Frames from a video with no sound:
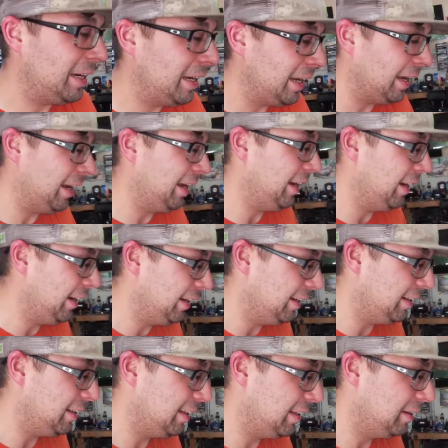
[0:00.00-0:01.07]

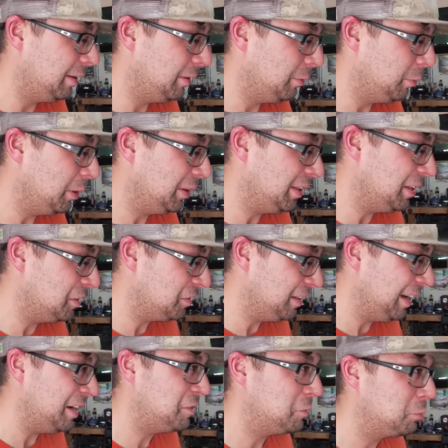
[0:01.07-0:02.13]
and with this
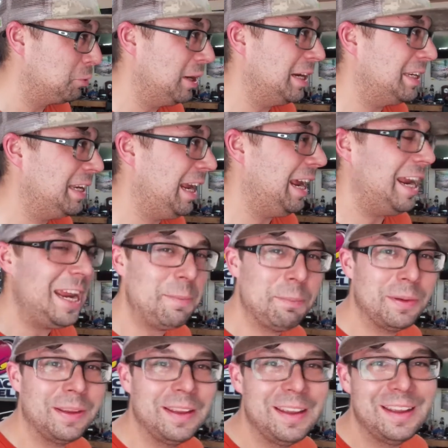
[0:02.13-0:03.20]
nice red cape
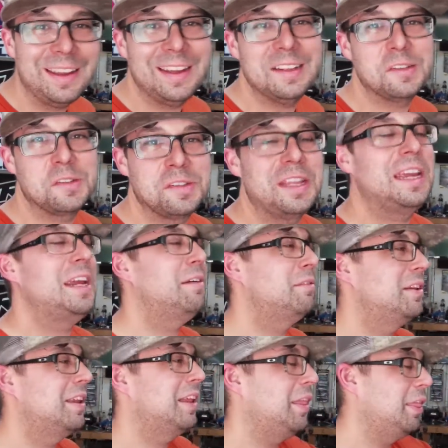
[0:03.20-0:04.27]
and
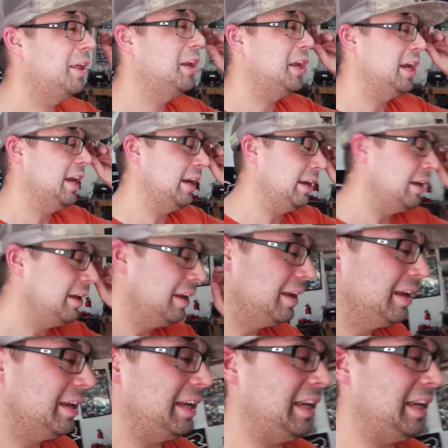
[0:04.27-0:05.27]
saved the day. He